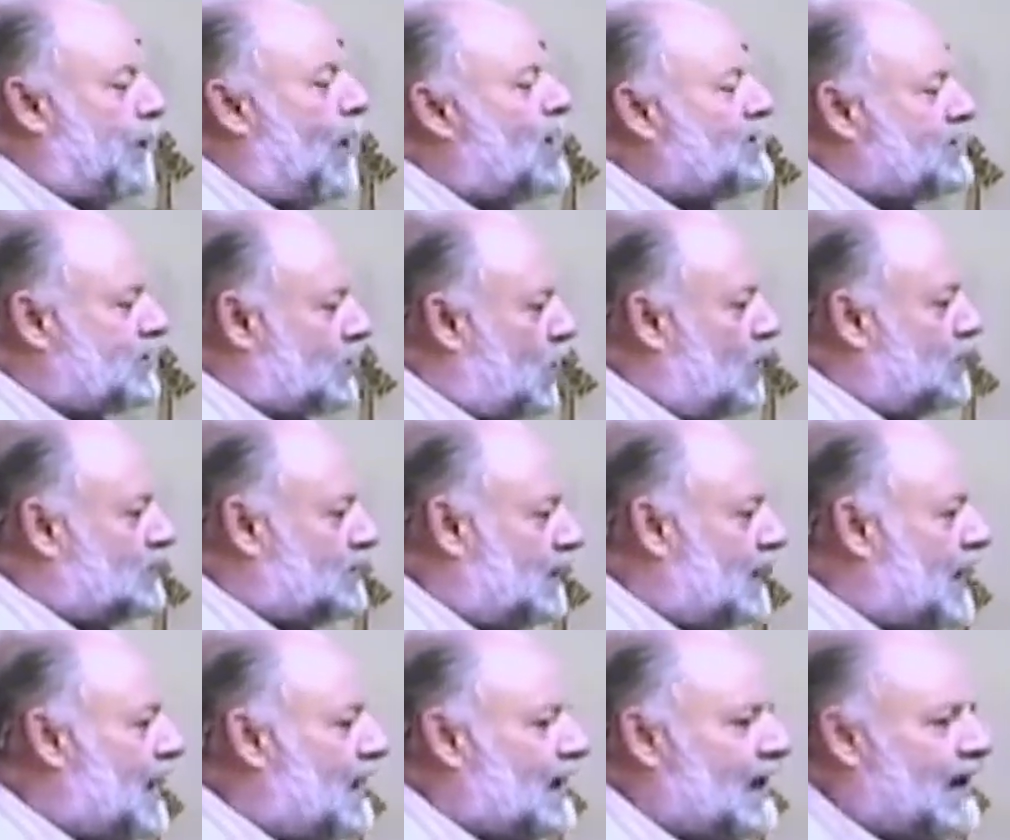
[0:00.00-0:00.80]
parched
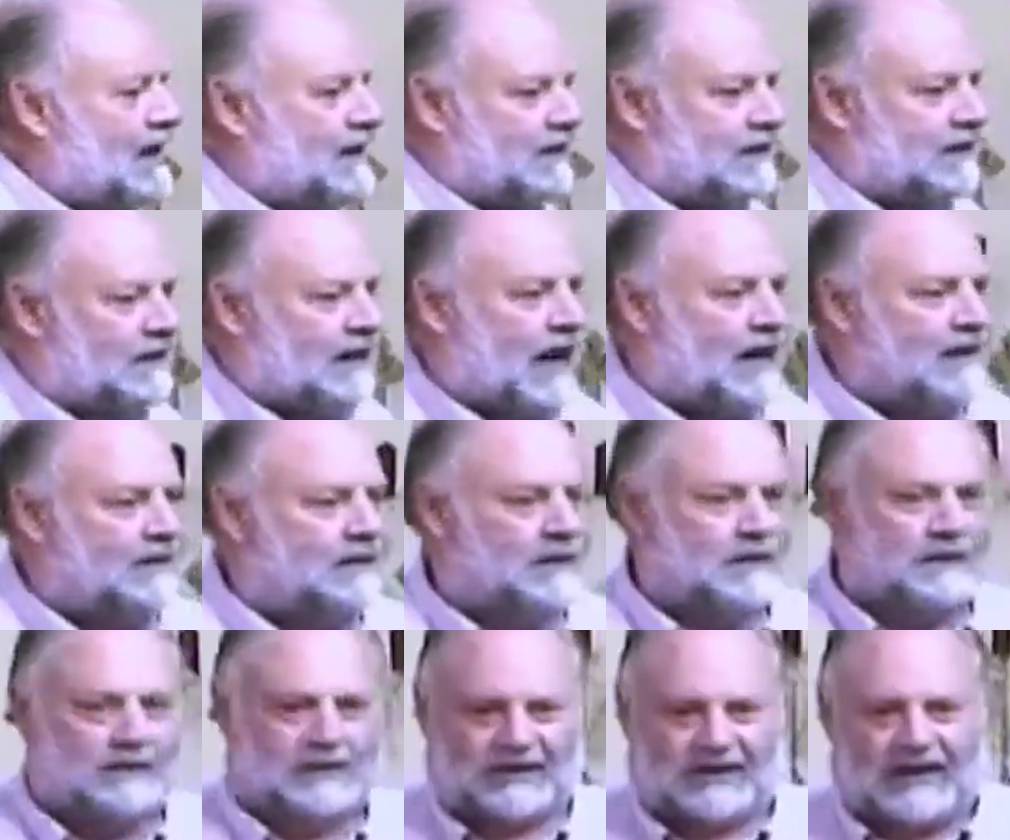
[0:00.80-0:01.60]
corn's a lot like kind
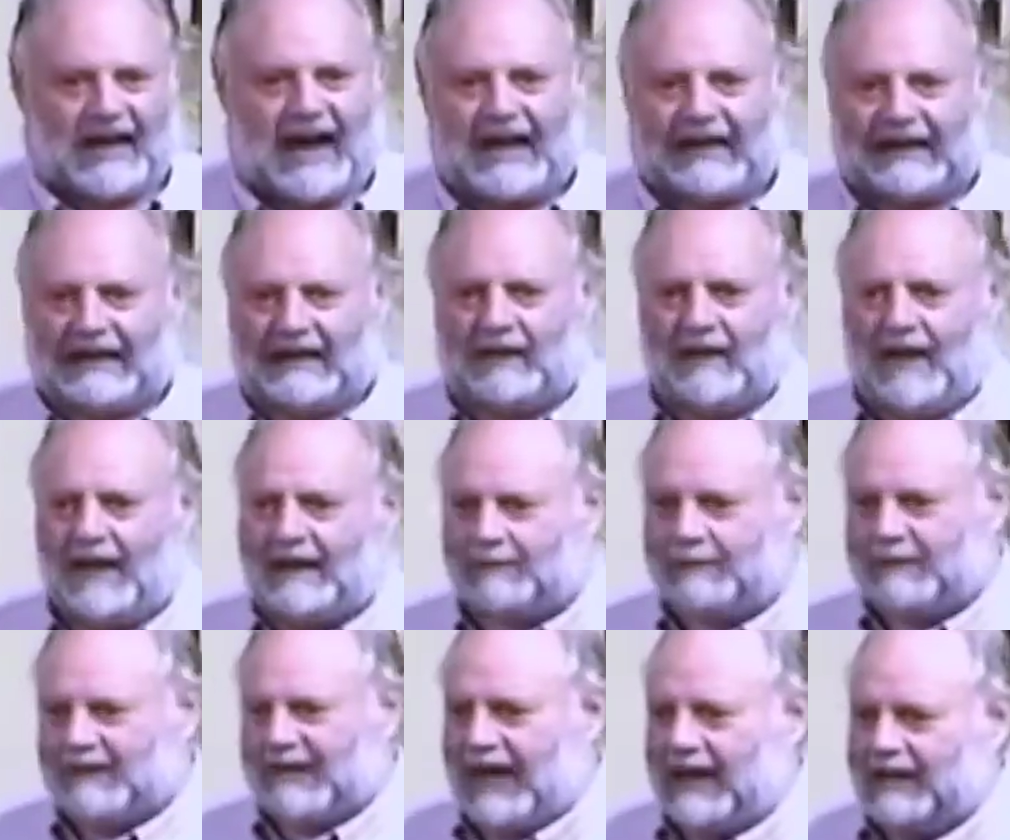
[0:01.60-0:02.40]
of a snacky
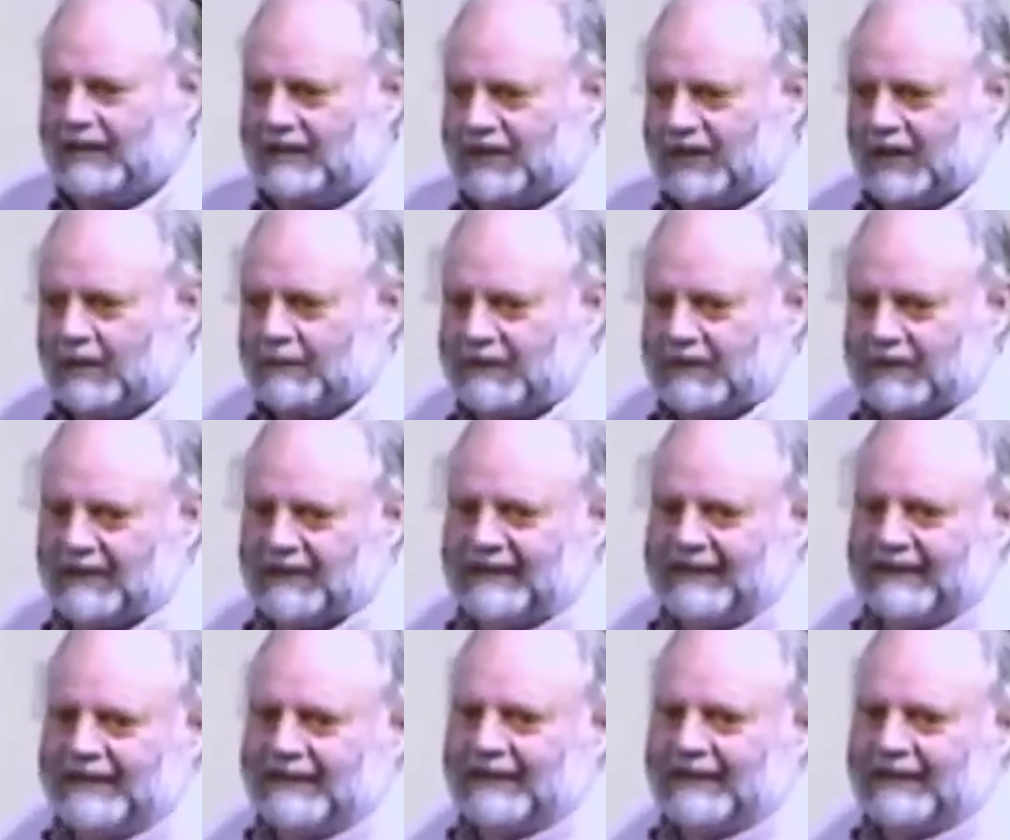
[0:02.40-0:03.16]
like potato chips.